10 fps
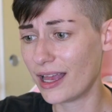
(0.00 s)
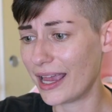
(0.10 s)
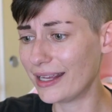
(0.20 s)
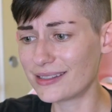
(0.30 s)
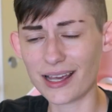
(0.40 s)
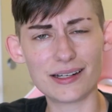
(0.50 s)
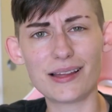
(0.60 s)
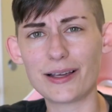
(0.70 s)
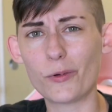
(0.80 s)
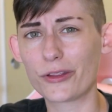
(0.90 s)
It's kind of
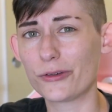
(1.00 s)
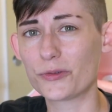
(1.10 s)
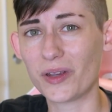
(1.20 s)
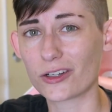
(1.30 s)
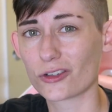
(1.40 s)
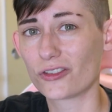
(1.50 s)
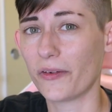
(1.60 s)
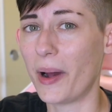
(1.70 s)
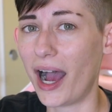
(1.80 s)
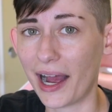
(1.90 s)
like one of those pictures
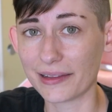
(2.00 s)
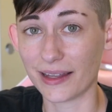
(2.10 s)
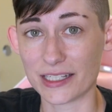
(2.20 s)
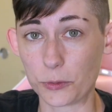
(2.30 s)
from highlights